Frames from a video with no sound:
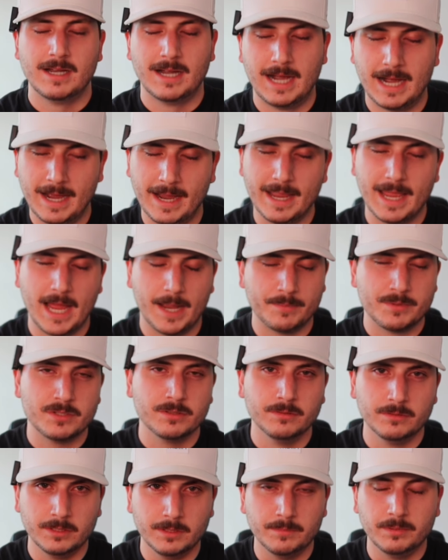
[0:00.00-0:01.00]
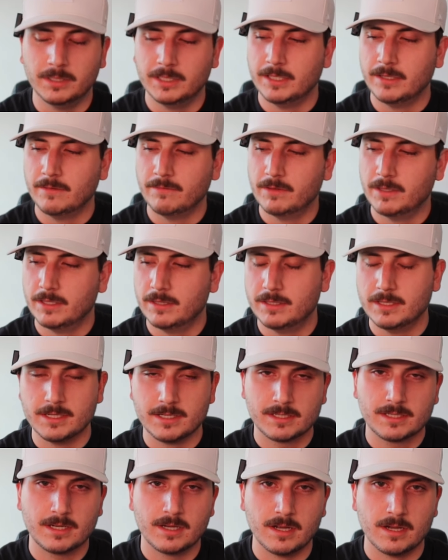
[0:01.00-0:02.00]
I absolutely believe that
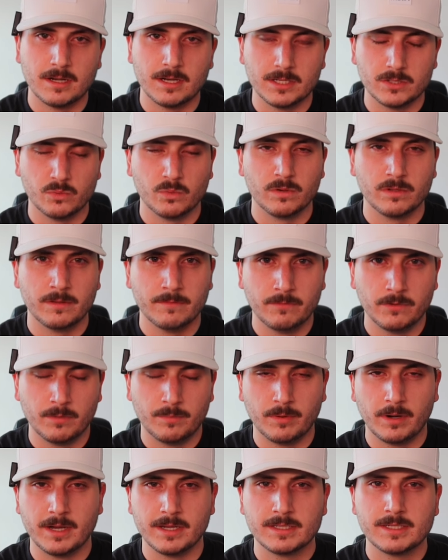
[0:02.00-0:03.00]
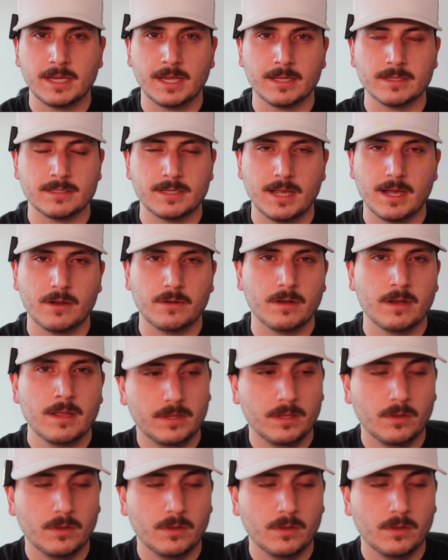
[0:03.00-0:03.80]
this gun is worth it for the price, hands down.